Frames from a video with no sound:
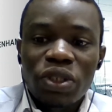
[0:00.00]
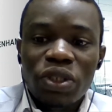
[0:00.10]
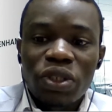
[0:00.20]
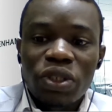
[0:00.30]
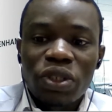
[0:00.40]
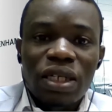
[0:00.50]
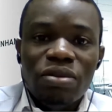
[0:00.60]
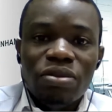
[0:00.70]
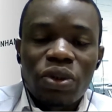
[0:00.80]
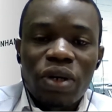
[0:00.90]
And
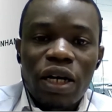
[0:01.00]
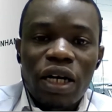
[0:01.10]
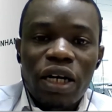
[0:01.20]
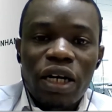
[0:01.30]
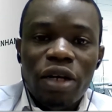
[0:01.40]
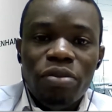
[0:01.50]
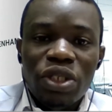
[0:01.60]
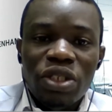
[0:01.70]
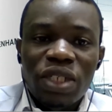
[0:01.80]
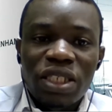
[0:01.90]
so
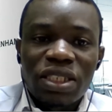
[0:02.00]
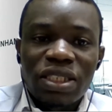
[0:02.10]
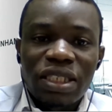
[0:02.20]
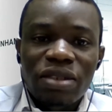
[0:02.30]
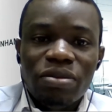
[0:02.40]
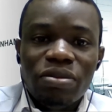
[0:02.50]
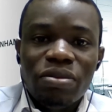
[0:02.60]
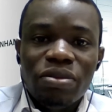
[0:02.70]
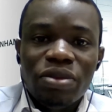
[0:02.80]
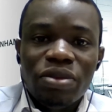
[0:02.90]
I believe that
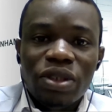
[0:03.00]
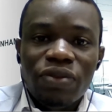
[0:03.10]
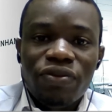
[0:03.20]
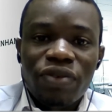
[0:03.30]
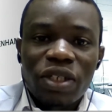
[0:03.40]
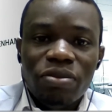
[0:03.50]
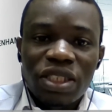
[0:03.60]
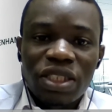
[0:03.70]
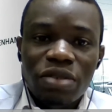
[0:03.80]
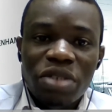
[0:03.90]
if
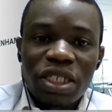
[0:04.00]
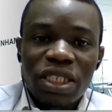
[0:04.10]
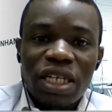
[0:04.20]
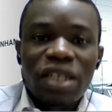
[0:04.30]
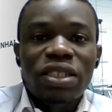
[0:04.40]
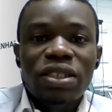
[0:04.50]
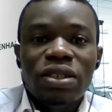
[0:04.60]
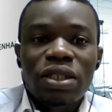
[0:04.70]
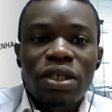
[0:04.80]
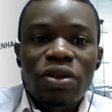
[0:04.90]
the CBN
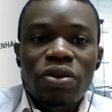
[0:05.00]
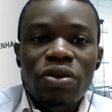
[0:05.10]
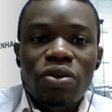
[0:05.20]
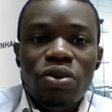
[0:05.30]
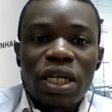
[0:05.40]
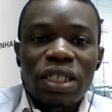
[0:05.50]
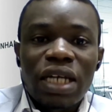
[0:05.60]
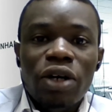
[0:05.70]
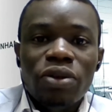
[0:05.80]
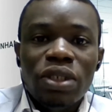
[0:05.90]
can look at
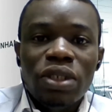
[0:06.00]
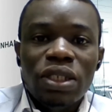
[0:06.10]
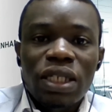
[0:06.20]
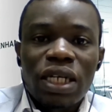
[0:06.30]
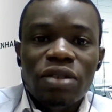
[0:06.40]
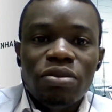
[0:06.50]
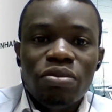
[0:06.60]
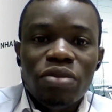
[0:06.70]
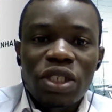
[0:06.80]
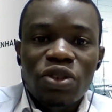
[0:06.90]
how they can
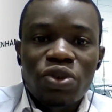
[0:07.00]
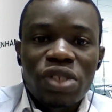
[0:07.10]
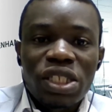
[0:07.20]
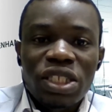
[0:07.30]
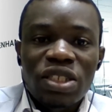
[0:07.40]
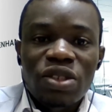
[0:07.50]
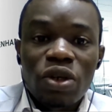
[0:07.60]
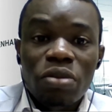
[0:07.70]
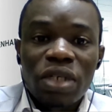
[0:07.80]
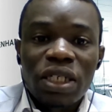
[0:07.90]
begin to release the
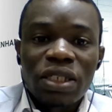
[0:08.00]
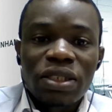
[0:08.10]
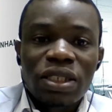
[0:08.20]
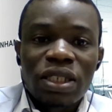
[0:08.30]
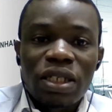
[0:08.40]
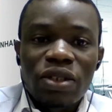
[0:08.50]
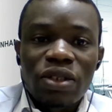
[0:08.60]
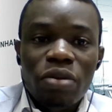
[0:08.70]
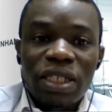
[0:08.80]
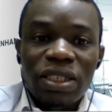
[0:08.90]
number, not
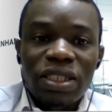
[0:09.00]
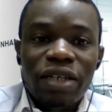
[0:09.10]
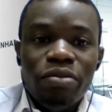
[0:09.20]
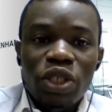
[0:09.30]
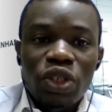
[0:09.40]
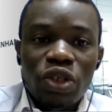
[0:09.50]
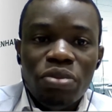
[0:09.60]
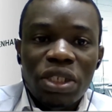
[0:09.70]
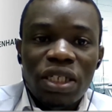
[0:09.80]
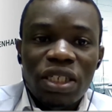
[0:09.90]
minding that will not
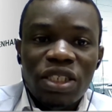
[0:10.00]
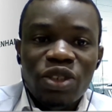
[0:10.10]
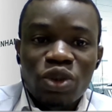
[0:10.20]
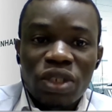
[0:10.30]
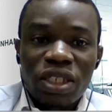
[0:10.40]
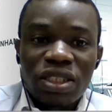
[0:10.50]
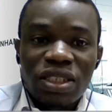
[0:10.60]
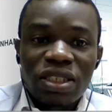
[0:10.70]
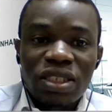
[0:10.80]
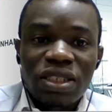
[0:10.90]
be
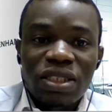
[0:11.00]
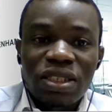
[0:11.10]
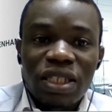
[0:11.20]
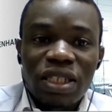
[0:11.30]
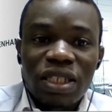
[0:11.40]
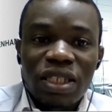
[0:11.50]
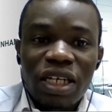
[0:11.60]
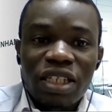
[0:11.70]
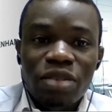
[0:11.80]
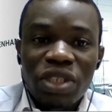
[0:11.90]
interesting at the
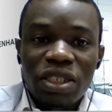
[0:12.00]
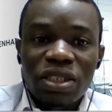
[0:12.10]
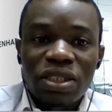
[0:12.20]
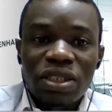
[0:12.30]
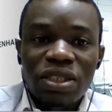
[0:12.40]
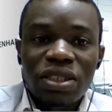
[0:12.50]
beginning,